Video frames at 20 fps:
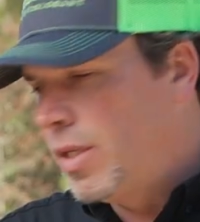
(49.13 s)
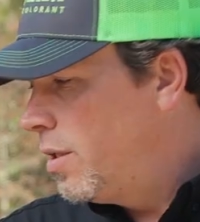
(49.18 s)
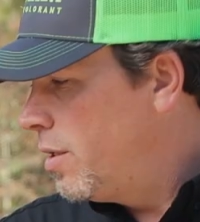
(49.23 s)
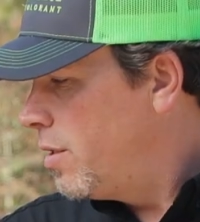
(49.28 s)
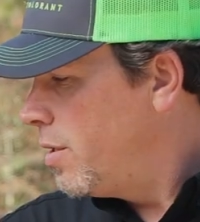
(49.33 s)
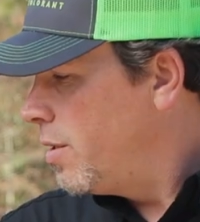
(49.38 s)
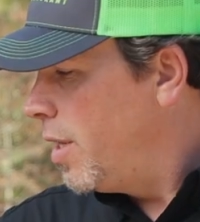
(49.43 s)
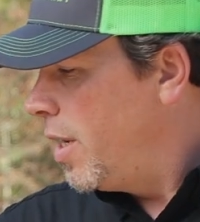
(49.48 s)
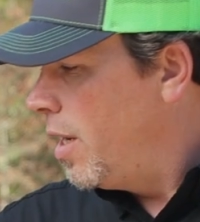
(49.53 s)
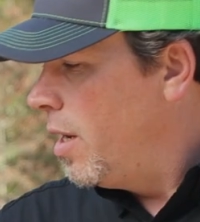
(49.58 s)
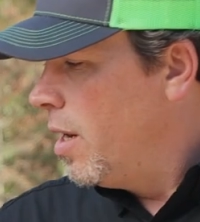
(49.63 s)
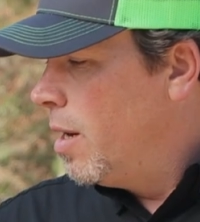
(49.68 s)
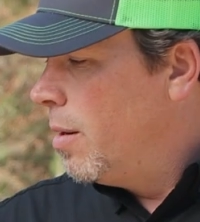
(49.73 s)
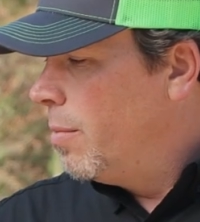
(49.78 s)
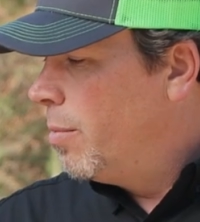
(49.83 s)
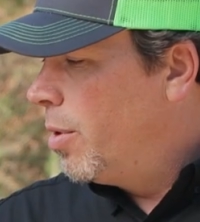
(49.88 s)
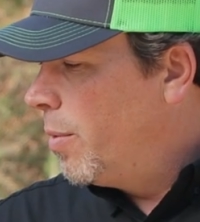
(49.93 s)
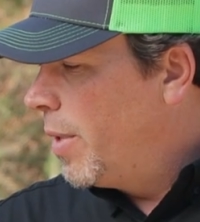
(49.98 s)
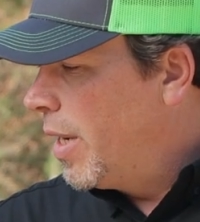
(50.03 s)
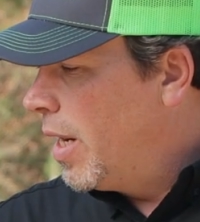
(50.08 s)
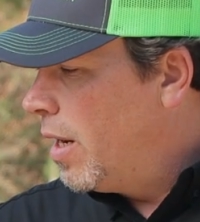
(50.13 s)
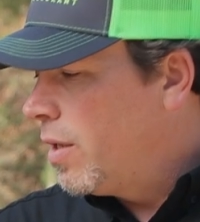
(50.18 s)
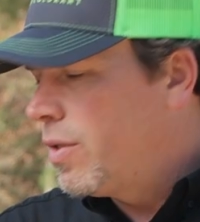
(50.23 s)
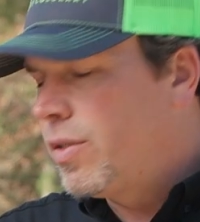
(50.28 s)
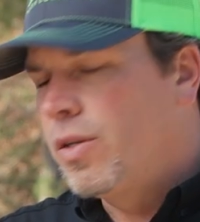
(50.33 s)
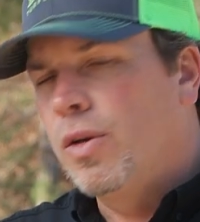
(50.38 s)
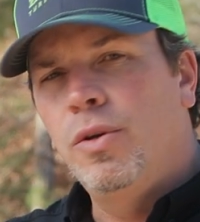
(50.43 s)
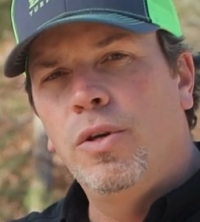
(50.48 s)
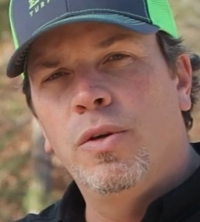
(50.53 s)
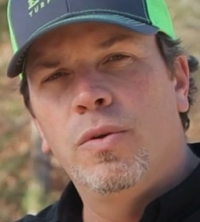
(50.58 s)
industry, but we
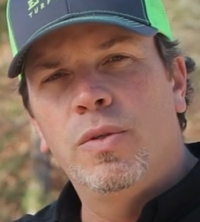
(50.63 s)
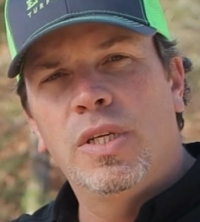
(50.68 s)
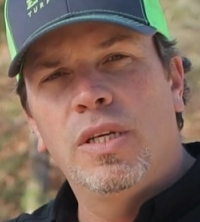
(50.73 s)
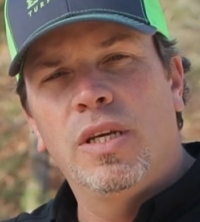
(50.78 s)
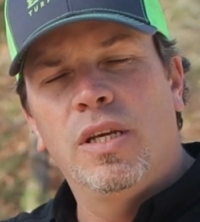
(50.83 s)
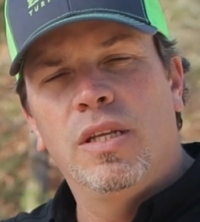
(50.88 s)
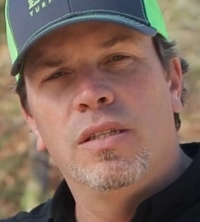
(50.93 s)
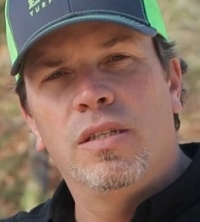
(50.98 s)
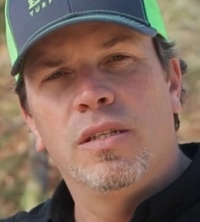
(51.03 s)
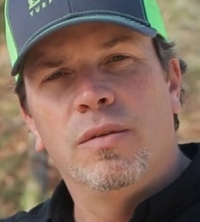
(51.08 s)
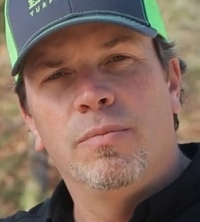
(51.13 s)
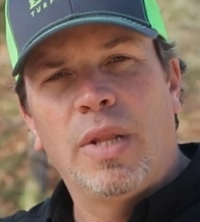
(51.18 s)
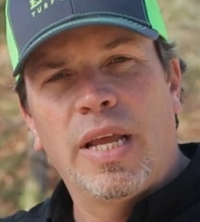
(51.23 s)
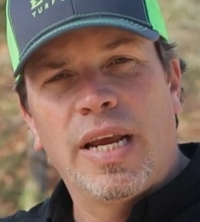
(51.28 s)
also use it in some